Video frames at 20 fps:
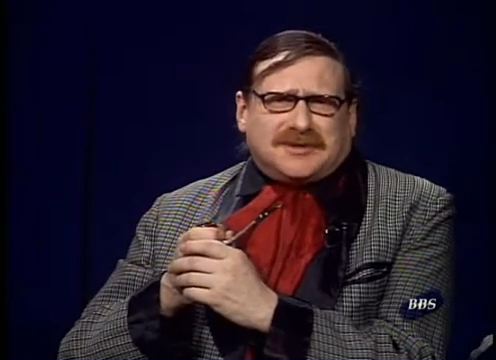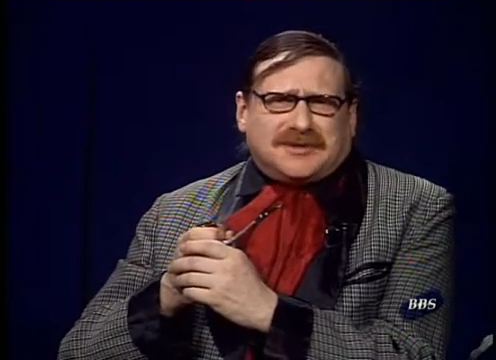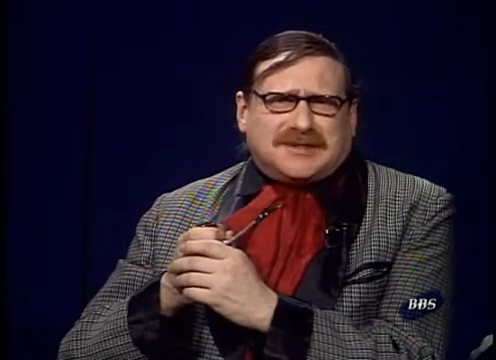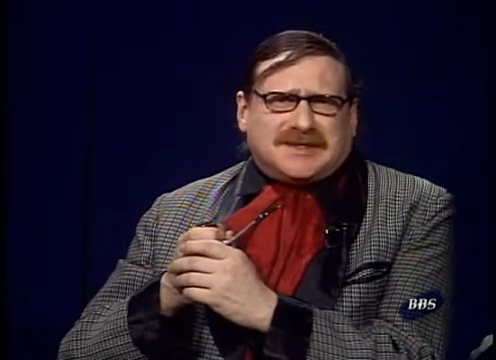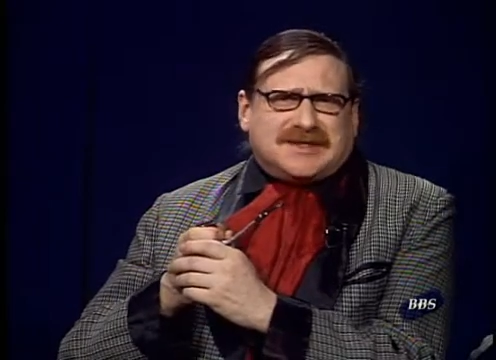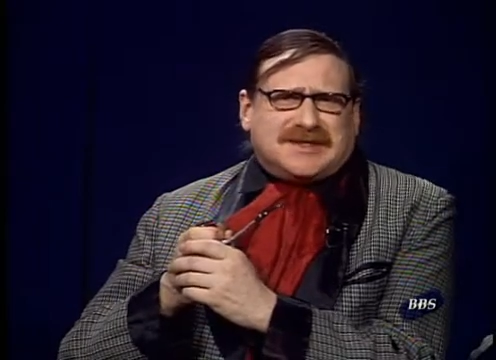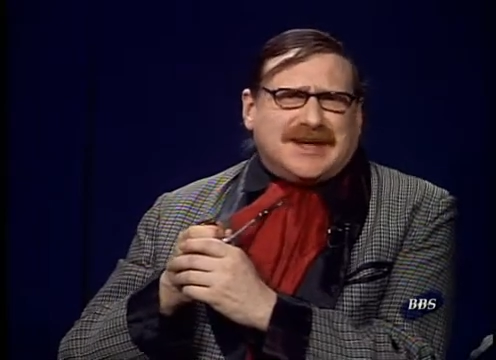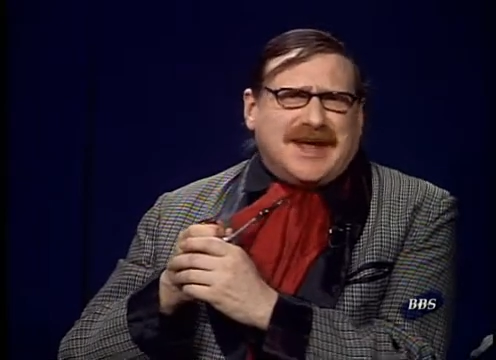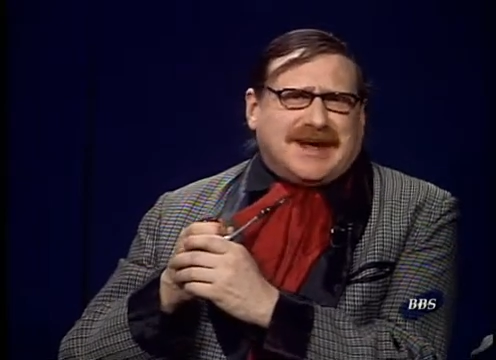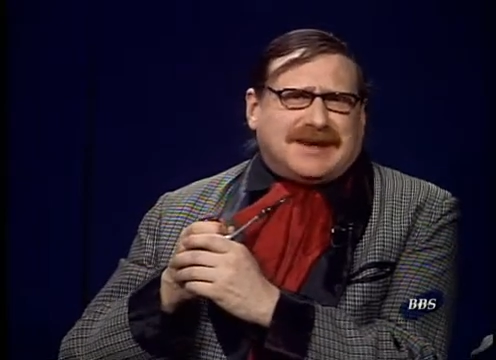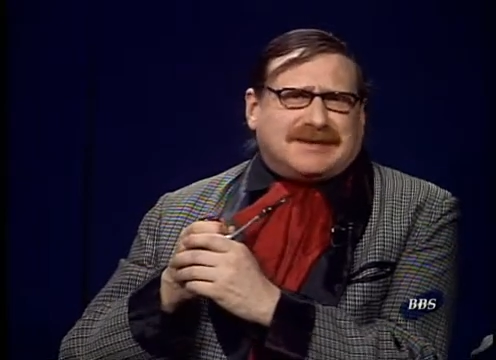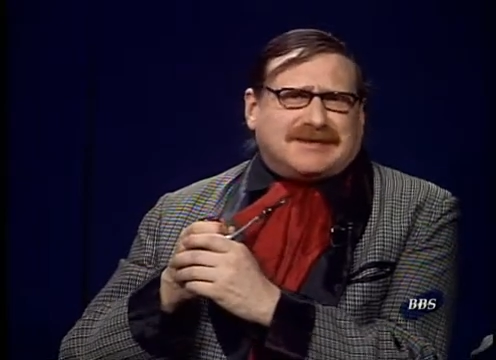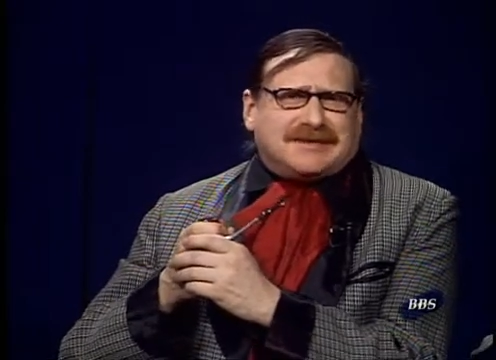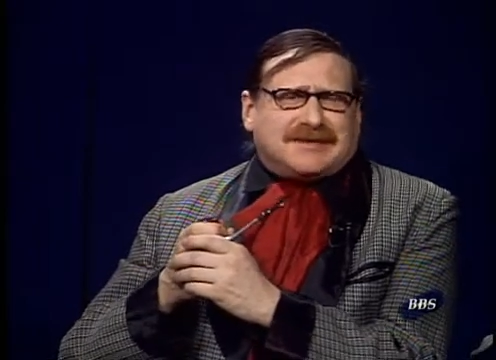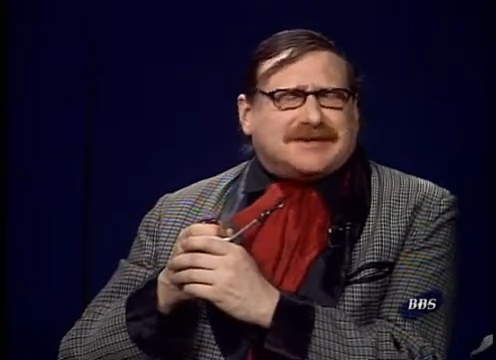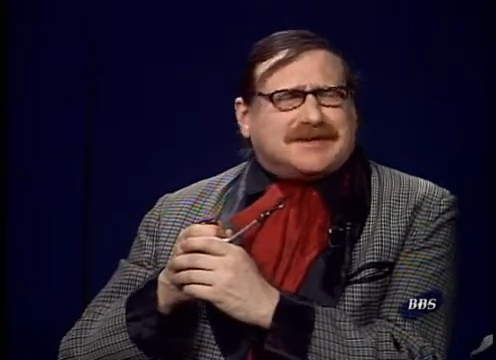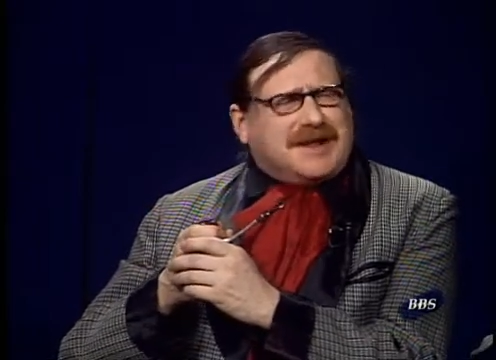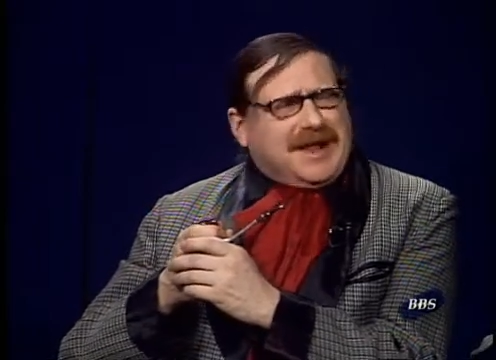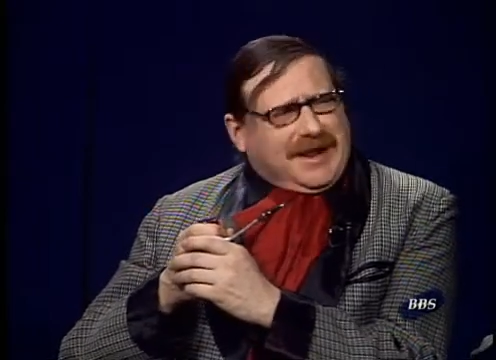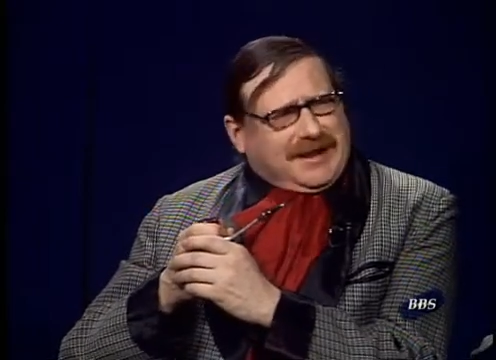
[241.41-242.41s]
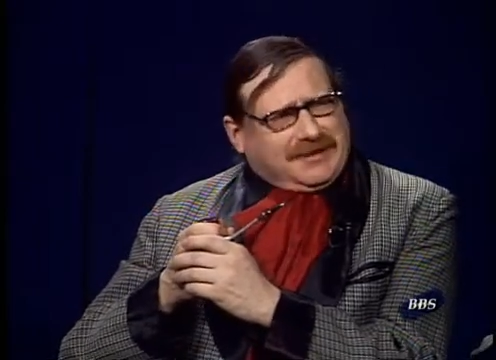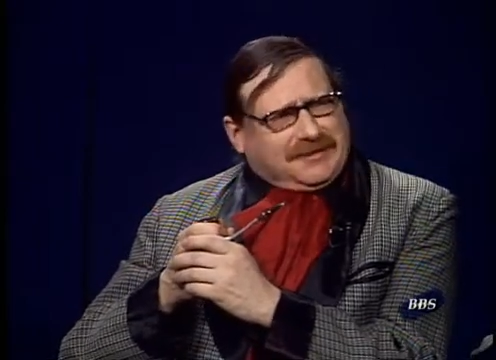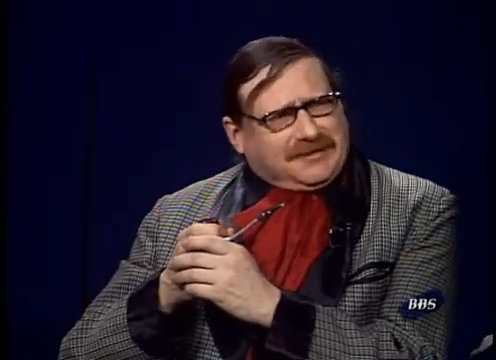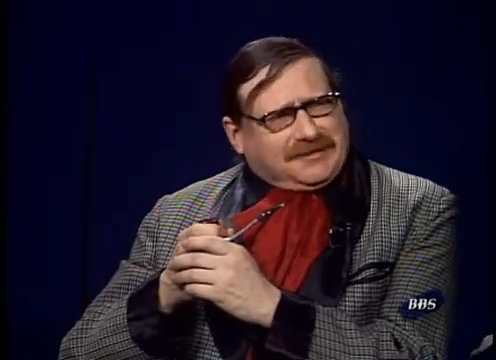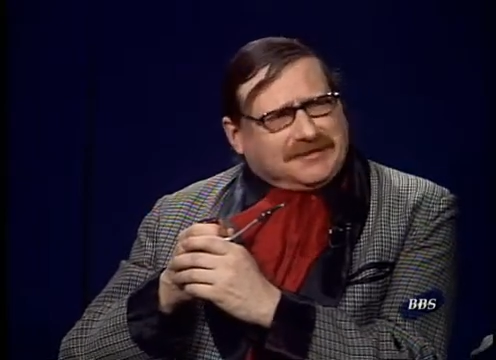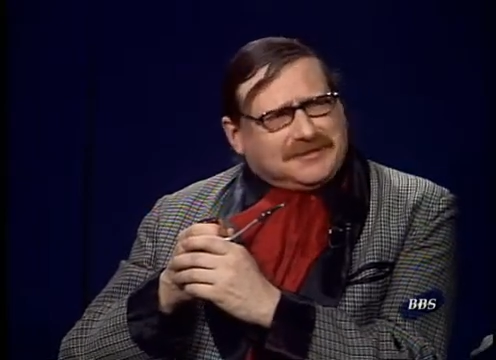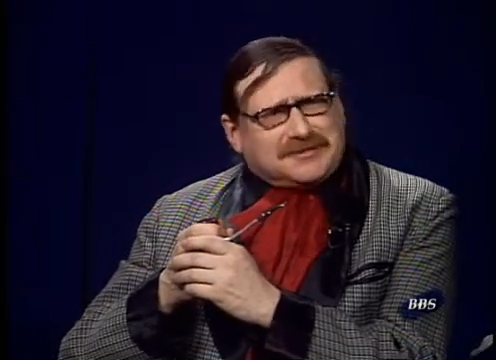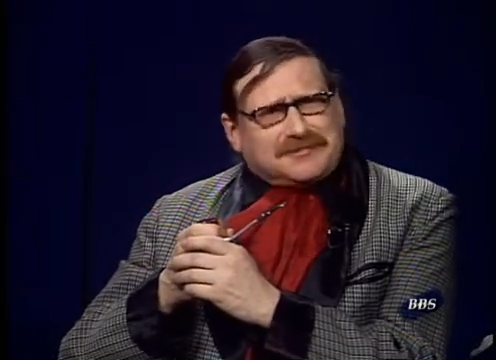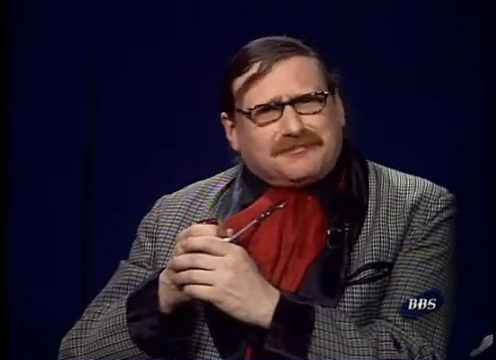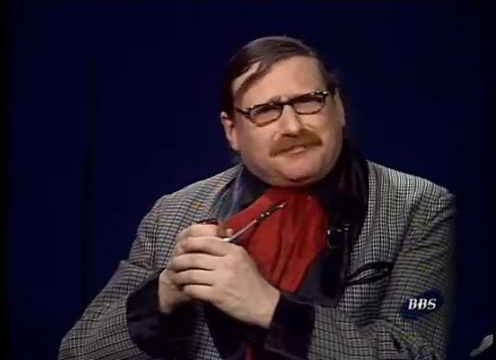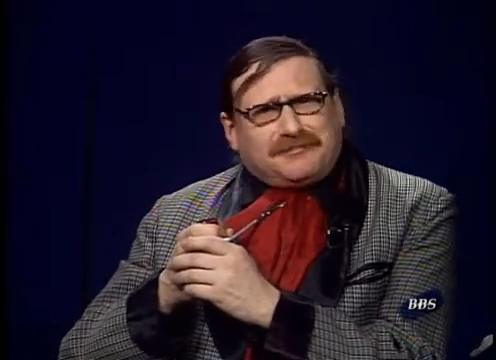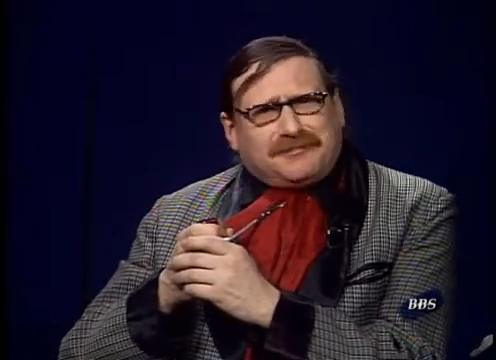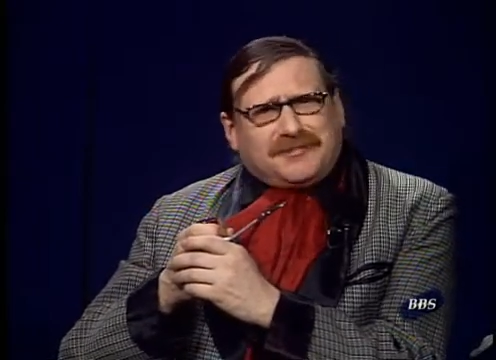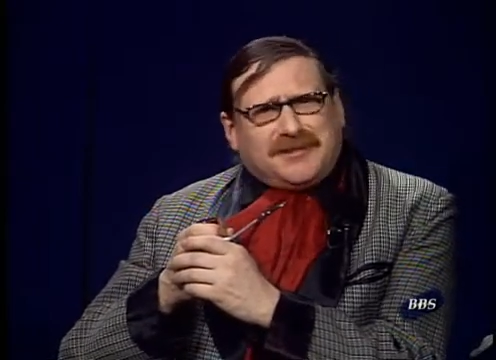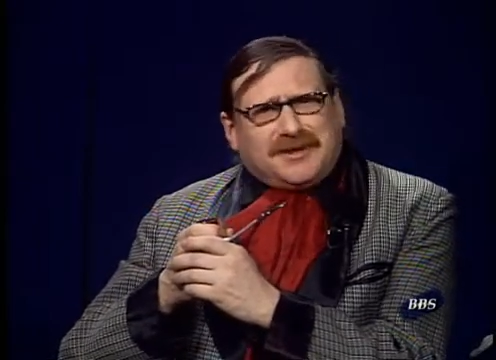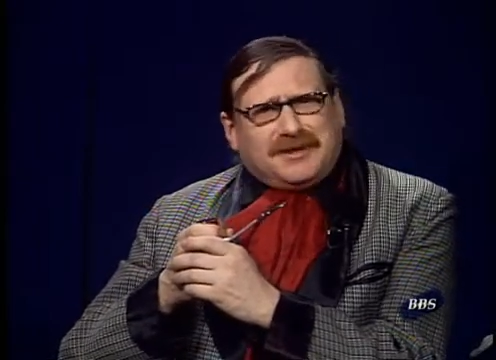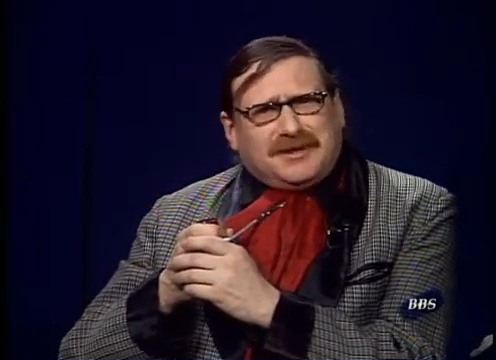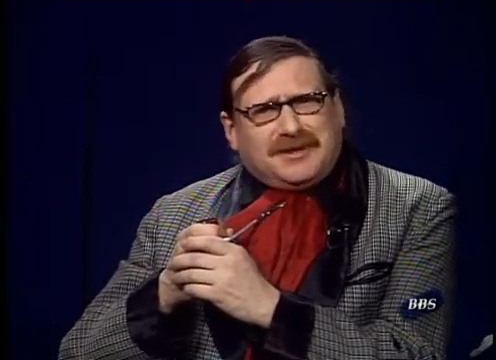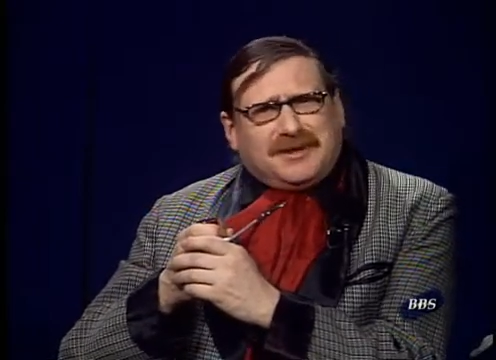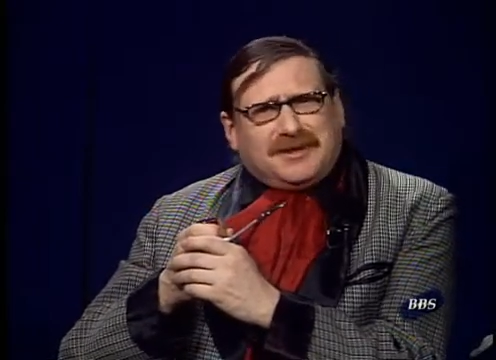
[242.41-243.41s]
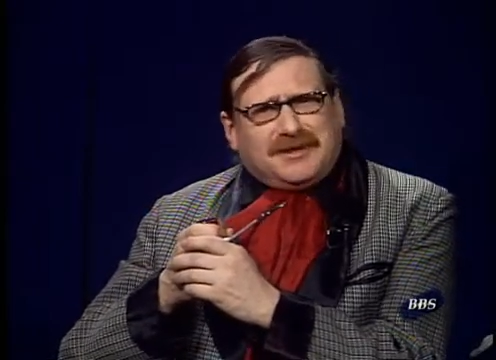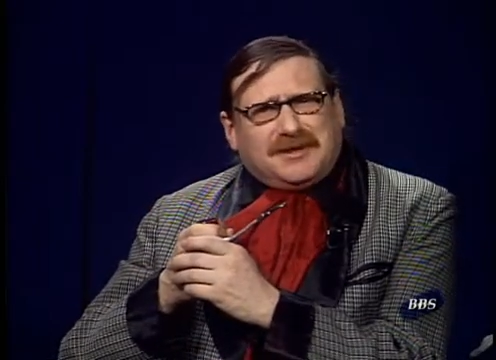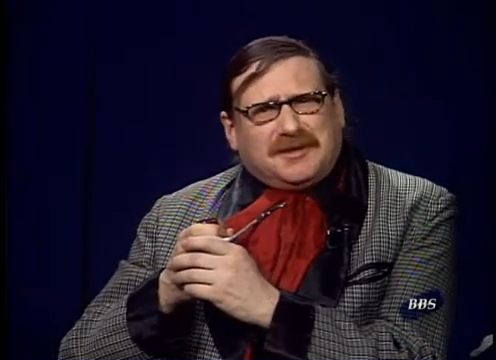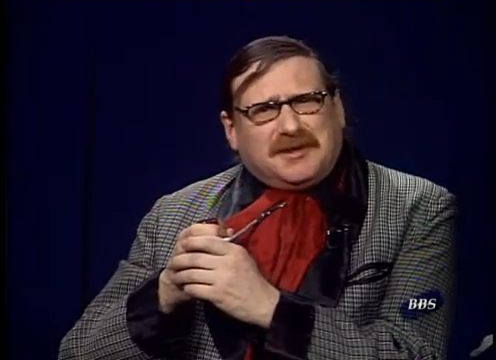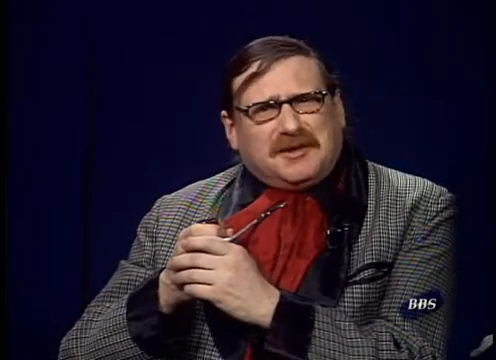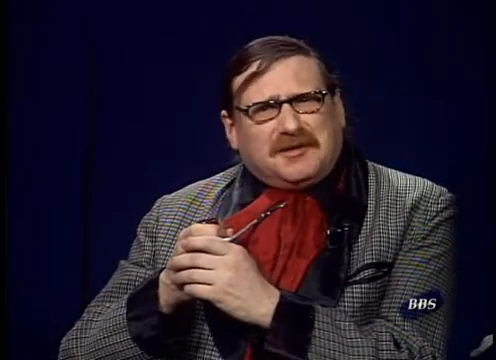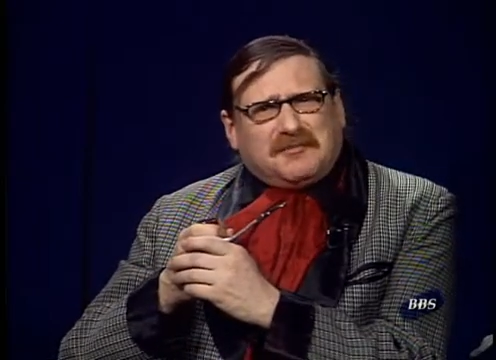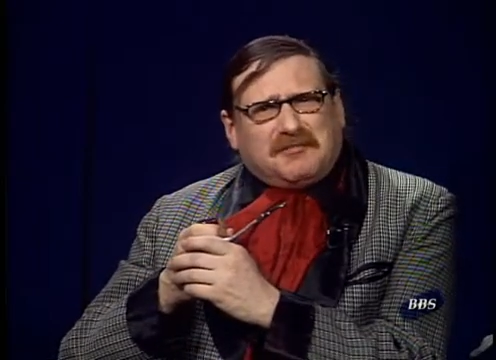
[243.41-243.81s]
sex scandals, the